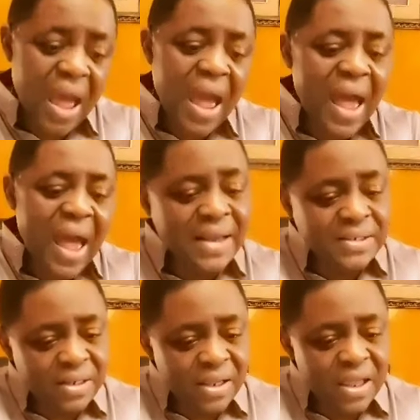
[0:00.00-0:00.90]

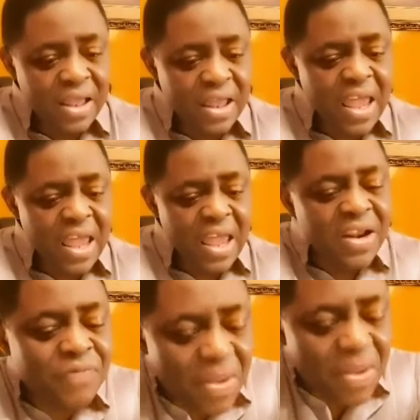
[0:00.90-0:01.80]
And even
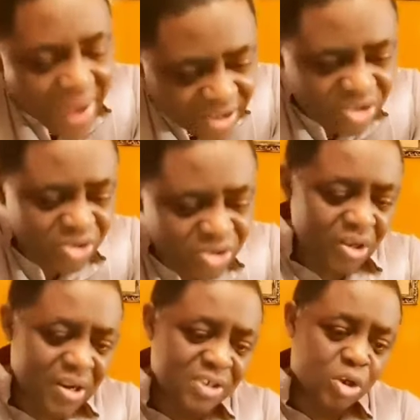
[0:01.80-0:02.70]
if he manages to
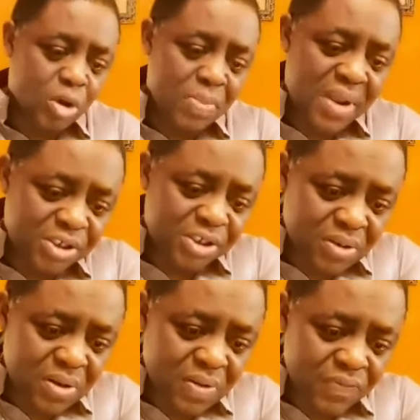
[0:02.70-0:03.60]
clinch the
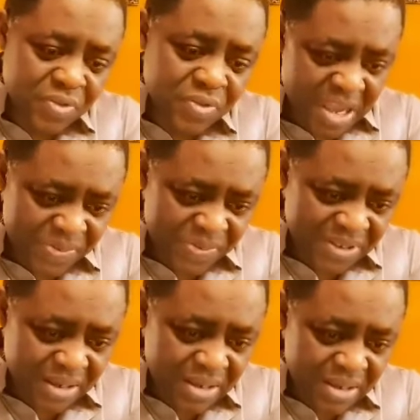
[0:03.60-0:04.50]
nomination for the
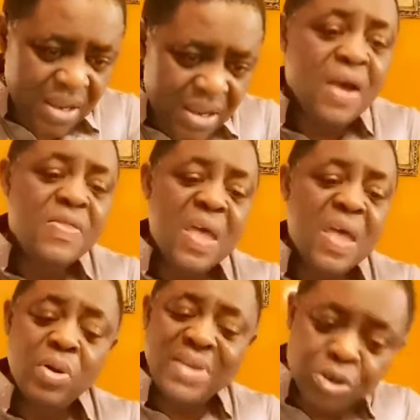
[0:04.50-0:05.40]
APC, they
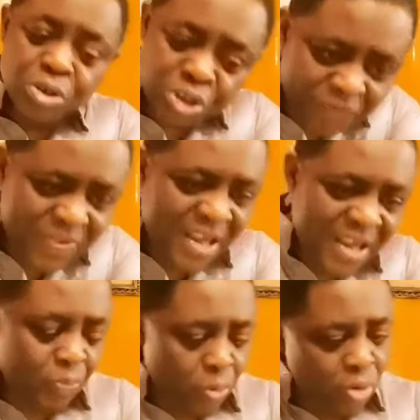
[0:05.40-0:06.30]
will now shift their
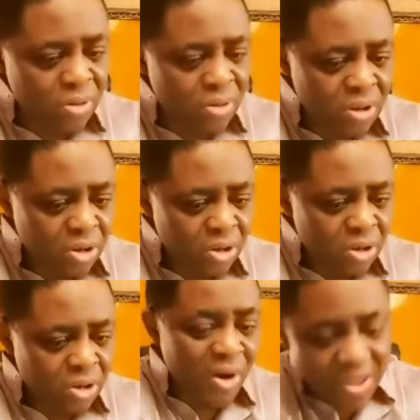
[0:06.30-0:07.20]
support
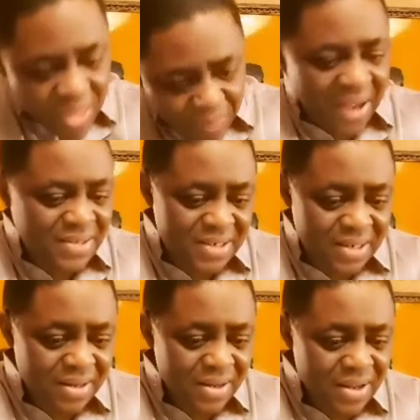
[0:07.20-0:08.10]
to another
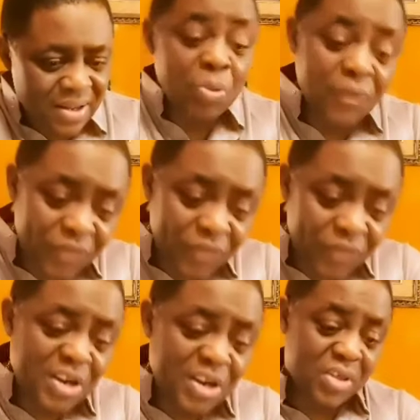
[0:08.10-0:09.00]
party that will field
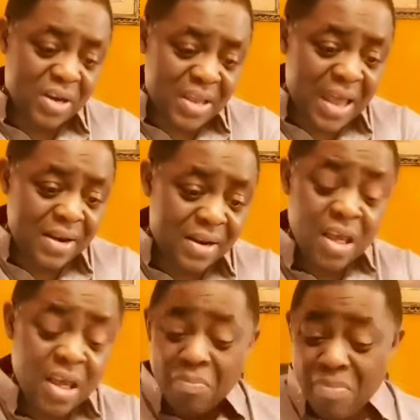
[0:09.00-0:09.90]
a Northern candidate.
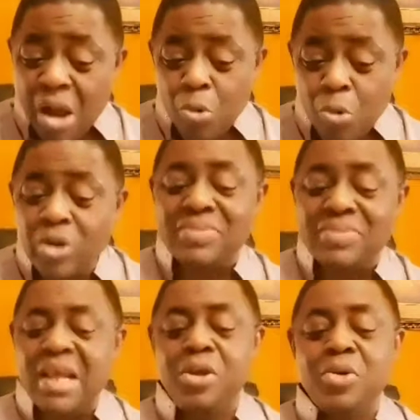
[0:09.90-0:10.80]
Mark what I'm
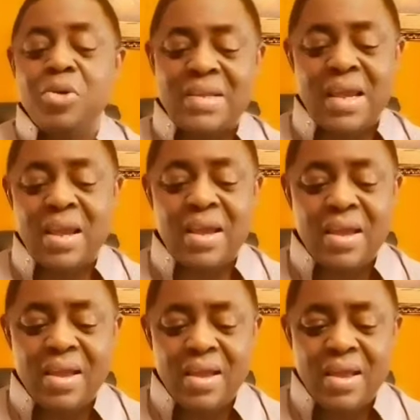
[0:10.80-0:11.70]
telling you today,
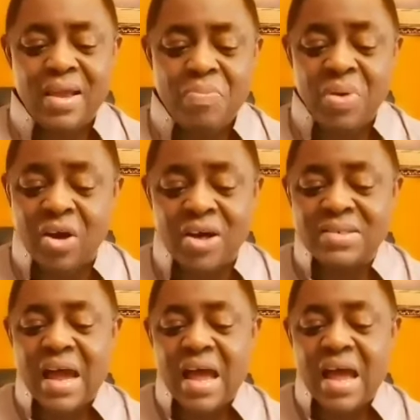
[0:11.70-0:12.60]

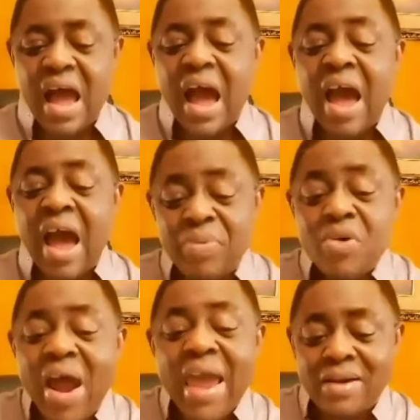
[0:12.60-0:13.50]
because I've been
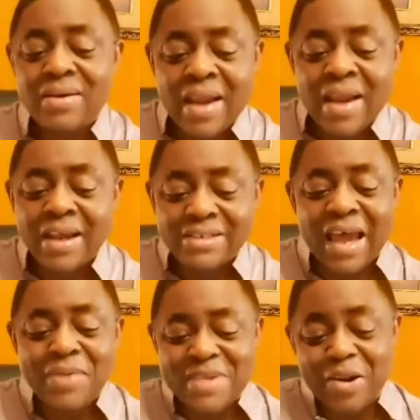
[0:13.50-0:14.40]
right nine
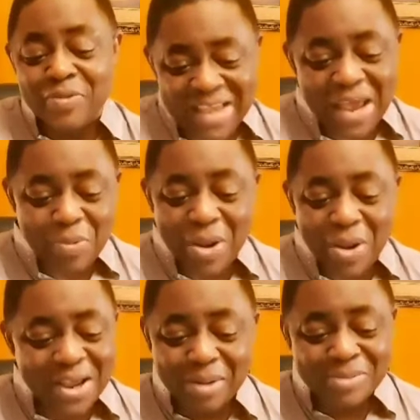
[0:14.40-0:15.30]
times out of 10 when it
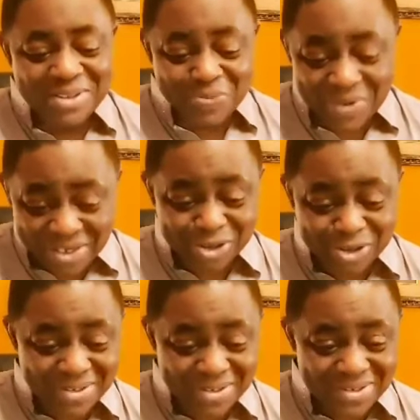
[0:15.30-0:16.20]
comes to these
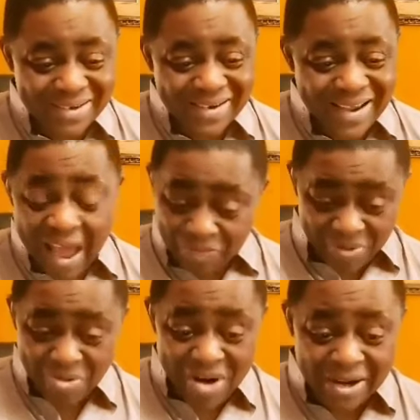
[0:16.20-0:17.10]
predictions. I've
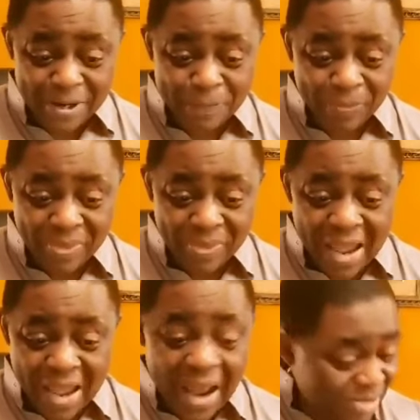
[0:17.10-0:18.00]
been right.
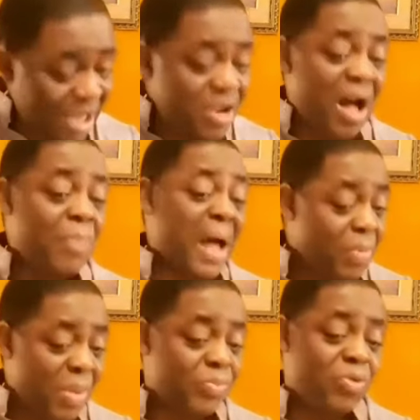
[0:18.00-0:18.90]
And I'm telling you, I'll be, I'll be
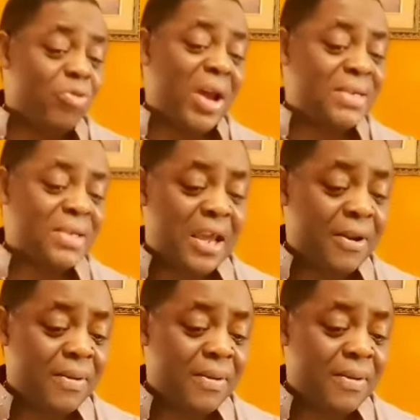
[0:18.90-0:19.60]
proved right again.